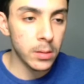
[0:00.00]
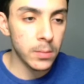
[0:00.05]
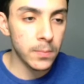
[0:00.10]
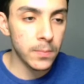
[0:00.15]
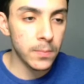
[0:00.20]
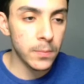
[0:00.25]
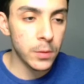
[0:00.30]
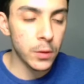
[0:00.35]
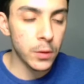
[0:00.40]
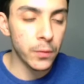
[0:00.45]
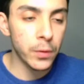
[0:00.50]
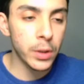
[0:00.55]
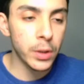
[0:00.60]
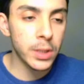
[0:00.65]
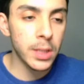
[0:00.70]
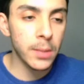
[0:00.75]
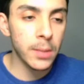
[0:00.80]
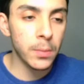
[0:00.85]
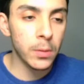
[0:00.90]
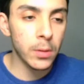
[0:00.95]
So for
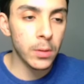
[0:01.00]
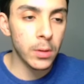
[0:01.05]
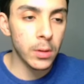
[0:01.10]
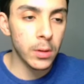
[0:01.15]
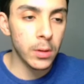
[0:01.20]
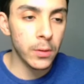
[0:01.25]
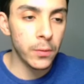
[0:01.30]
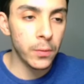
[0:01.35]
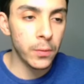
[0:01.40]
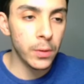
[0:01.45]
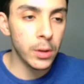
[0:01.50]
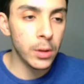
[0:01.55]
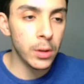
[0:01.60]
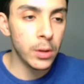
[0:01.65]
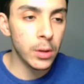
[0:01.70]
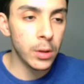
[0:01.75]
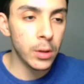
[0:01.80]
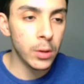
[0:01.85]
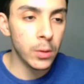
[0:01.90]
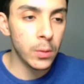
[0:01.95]
example, if we
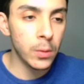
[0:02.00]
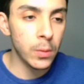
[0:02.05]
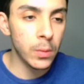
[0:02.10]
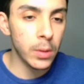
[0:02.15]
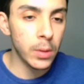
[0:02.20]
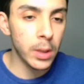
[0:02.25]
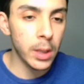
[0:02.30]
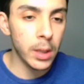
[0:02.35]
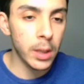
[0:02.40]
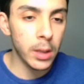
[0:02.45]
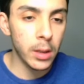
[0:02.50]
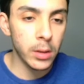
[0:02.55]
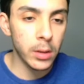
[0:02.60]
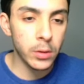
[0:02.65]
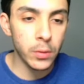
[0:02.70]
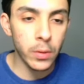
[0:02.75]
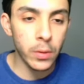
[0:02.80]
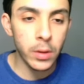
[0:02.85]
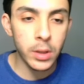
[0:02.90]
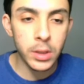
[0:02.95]
go to
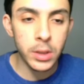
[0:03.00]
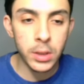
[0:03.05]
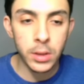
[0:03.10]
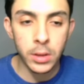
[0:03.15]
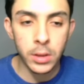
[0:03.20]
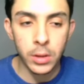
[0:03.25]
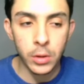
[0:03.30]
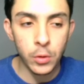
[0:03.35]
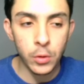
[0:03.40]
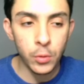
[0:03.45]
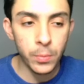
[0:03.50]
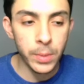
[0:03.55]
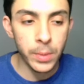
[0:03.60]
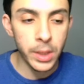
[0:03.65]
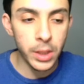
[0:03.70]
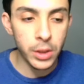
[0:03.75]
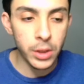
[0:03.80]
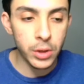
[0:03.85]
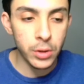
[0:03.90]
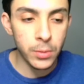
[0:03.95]
this new
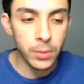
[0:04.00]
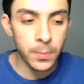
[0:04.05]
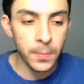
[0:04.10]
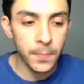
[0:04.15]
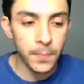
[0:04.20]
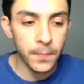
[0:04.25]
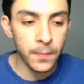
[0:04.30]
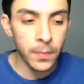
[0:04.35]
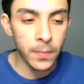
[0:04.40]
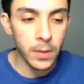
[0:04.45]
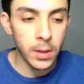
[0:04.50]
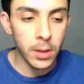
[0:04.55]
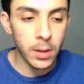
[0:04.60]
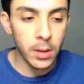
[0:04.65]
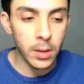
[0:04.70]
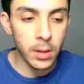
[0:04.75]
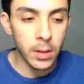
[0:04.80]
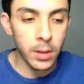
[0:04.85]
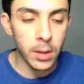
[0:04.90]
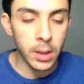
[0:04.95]
page,
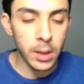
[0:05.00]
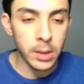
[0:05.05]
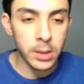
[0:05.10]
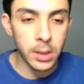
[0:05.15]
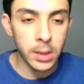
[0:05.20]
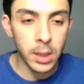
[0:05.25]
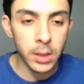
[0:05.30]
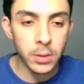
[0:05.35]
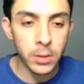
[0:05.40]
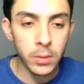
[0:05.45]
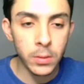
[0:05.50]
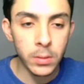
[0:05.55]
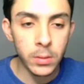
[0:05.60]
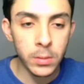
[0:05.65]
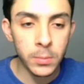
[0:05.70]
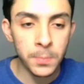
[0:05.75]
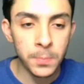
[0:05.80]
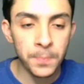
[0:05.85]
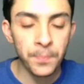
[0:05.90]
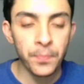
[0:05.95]
untitled,
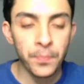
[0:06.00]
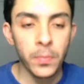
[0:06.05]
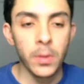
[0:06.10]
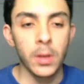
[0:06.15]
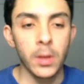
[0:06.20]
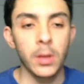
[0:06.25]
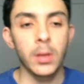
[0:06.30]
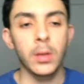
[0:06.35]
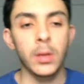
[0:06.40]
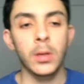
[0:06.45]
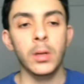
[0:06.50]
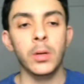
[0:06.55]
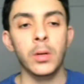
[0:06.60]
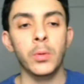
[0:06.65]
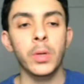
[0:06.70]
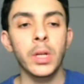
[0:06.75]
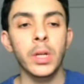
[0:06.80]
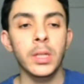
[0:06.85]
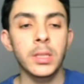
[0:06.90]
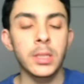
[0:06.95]
we're
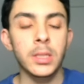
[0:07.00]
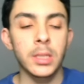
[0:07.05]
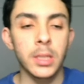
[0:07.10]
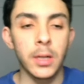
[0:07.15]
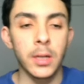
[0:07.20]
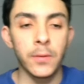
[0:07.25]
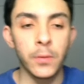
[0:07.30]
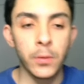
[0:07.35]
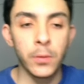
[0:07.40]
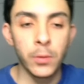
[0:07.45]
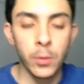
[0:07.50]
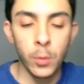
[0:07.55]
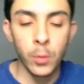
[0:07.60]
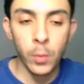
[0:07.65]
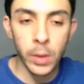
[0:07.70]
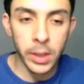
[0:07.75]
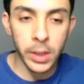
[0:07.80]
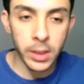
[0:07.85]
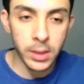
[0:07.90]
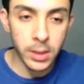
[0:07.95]
gonna discover
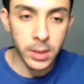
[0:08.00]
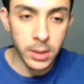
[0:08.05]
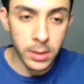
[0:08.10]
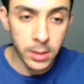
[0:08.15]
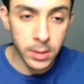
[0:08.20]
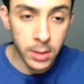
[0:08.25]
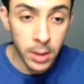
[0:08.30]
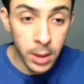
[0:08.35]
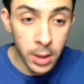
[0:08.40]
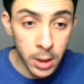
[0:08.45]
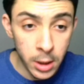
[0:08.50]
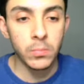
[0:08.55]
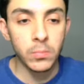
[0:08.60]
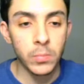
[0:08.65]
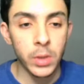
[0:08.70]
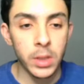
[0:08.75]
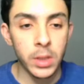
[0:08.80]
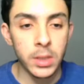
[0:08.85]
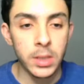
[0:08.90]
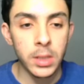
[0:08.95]
what it is. We
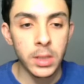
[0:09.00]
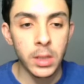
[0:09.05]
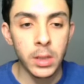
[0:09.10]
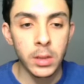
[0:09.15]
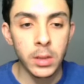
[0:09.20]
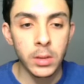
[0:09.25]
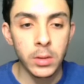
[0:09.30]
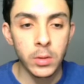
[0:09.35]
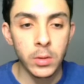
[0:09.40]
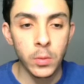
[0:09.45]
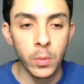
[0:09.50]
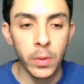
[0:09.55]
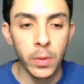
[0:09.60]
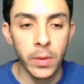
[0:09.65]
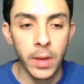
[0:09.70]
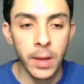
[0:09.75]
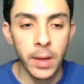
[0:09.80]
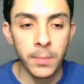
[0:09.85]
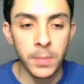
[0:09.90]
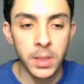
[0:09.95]
can start with
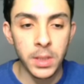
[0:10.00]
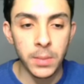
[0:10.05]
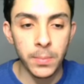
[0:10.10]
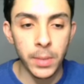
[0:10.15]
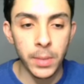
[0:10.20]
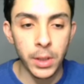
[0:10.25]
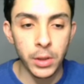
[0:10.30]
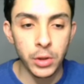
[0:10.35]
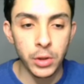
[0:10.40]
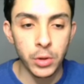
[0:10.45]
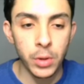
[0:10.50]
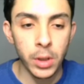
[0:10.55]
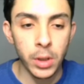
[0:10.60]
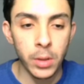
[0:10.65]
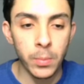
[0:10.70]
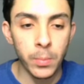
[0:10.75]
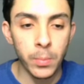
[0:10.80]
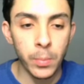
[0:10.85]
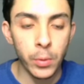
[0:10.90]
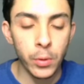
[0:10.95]
empty page. You can
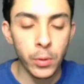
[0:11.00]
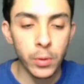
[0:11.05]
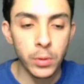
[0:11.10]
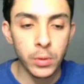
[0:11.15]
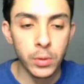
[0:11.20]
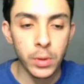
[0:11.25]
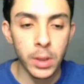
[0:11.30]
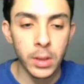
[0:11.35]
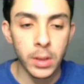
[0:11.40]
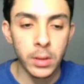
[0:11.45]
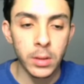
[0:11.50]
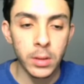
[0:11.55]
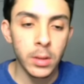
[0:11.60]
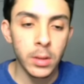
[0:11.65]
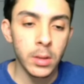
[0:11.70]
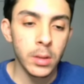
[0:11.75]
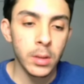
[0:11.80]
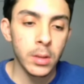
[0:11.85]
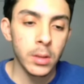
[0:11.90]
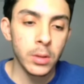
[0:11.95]
import, you can
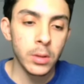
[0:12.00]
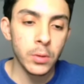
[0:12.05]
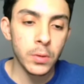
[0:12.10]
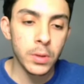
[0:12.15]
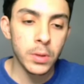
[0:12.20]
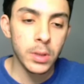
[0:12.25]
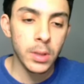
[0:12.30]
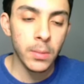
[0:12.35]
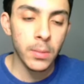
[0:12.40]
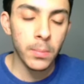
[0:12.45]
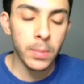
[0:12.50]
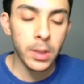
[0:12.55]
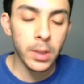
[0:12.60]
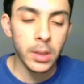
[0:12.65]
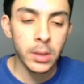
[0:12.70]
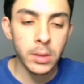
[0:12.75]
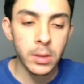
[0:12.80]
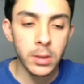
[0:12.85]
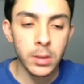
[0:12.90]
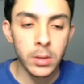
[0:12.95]
use
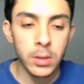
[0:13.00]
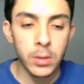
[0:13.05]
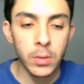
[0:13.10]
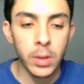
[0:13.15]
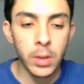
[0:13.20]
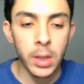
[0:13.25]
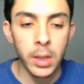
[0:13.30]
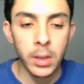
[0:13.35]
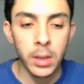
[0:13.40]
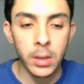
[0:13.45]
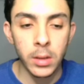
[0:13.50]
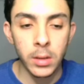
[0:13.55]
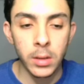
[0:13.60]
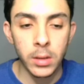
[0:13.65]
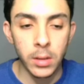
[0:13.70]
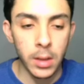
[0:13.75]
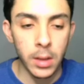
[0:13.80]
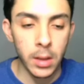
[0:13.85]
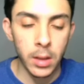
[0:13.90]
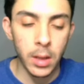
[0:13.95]
templates, you can
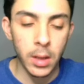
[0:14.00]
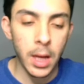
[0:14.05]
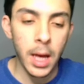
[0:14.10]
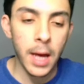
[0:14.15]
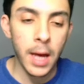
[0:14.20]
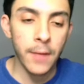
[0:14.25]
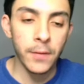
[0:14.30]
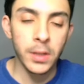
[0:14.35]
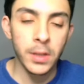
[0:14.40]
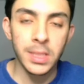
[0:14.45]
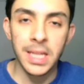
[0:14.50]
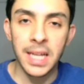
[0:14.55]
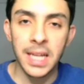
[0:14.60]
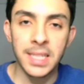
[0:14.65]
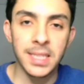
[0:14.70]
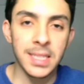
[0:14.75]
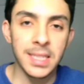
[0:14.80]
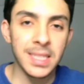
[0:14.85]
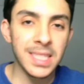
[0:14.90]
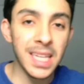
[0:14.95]
have it as
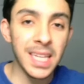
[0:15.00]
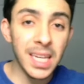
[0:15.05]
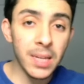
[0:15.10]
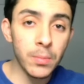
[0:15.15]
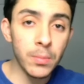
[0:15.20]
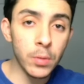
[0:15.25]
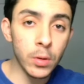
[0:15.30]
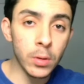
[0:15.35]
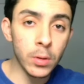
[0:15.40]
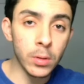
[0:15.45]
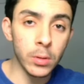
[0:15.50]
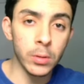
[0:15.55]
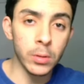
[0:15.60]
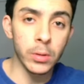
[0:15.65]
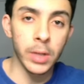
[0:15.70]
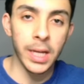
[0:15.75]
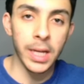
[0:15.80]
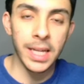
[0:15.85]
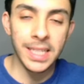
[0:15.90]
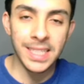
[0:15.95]
a table or
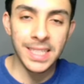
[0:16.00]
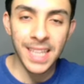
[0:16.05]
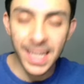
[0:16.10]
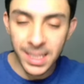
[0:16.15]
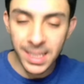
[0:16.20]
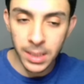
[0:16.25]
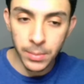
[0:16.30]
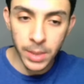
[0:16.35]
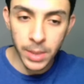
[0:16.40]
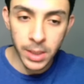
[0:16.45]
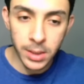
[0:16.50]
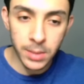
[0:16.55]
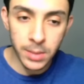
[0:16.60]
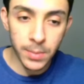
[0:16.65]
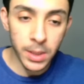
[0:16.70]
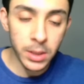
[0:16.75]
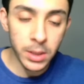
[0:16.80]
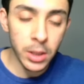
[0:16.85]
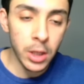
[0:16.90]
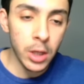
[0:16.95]
a database,
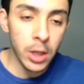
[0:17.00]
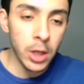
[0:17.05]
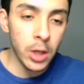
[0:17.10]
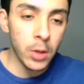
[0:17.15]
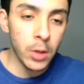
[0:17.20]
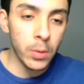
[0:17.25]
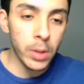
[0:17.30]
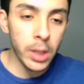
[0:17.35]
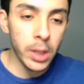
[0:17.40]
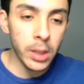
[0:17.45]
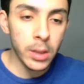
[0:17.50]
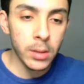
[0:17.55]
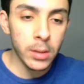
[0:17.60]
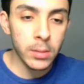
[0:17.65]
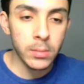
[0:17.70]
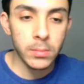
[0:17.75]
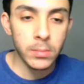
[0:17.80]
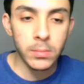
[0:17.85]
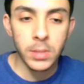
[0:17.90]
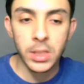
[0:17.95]
but we're gonna
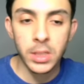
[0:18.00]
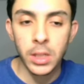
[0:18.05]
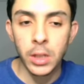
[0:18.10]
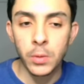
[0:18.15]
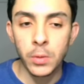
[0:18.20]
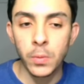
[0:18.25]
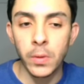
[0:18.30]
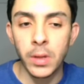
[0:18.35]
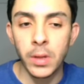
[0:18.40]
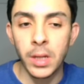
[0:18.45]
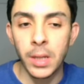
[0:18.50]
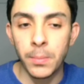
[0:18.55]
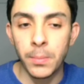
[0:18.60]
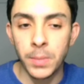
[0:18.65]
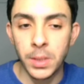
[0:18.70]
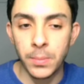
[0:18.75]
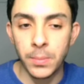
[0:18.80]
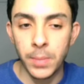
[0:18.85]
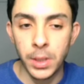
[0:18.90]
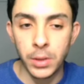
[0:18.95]
start with an empty
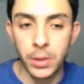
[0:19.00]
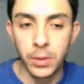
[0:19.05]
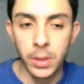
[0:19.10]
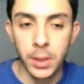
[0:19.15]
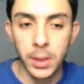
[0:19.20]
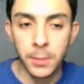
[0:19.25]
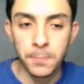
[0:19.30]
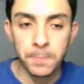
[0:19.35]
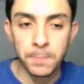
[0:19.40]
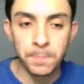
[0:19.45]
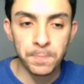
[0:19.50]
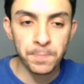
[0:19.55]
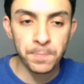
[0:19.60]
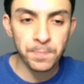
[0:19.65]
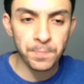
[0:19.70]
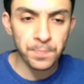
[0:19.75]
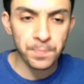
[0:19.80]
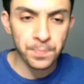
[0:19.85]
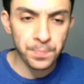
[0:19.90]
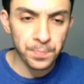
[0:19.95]
page, okay?
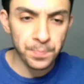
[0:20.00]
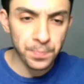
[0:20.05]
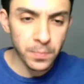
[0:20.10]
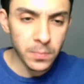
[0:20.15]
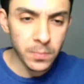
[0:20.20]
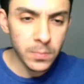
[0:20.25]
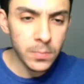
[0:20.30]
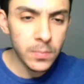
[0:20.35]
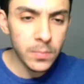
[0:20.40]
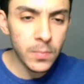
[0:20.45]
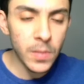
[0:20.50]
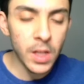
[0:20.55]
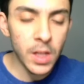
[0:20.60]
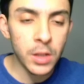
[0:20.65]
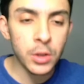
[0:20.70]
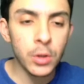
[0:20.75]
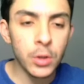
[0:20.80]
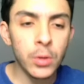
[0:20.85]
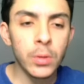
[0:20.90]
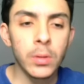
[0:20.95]

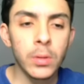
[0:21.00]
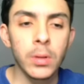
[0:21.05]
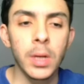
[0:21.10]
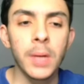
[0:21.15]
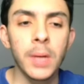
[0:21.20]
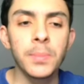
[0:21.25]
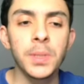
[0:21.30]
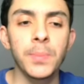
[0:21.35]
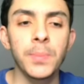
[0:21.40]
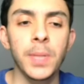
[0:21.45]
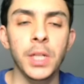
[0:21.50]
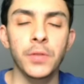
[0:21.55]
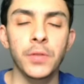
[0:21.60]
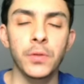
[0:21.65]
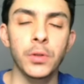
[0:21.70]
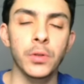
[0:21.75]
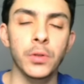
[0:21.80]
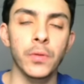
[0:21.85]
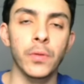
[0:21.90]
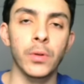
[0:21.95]
So empty page,
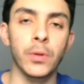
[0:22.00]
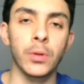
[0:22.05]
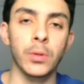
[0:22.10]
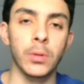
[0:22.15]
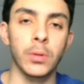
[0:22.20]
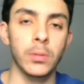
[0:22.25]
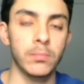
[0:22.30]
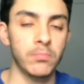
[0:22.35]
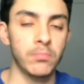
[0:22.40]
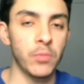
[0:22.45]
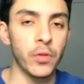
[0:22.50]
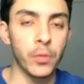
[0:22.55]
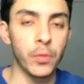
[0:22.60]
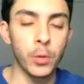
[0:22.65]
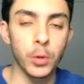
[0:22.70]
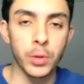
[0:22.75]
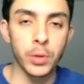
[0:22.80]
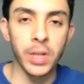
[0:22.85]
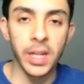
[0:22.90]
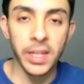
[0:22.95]
first of all, of course,
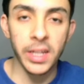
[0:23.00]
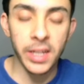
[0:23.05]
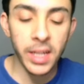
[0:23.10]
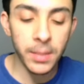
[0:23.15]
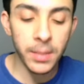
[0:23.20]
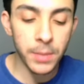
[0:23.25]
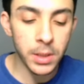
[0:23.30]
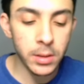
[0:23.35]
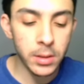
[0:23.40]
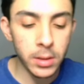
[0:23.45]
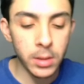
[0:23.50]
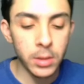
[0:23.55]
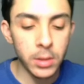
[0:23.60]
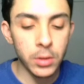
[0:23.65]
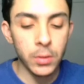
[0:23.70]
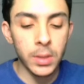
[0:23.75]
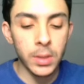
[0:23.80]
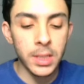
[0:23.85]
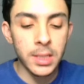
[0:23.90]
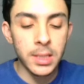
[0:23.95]
we're gonna name it. So
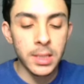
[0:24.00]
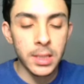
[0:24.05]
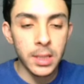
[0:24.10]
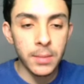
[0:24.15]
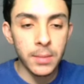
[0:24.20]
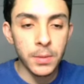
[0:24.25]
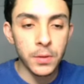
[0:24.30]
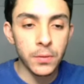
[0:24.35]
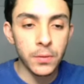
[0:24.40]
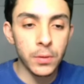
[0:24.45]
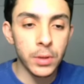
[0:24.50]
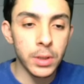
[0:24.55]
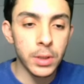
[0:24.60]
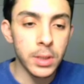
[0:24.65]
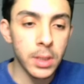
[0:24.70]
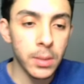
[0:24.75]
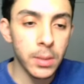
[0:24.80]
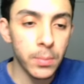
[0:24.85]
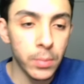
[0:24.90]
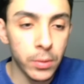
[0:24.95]
let's name it, for
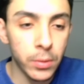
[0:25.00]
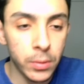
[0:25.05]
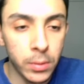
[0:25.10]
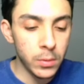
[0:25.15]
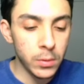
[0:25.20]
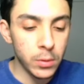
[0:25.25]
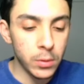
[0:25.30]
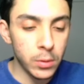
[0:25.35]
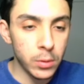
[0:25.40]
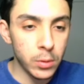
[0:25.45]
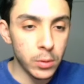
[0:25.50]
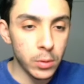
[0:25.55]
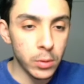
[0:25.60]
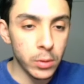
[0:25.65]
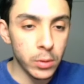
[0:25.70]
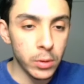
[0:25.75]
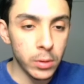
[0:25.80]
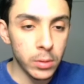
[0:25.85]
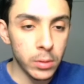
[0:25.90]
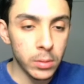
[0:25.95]
example,
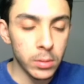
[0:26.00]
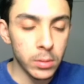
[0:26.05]
tutorial,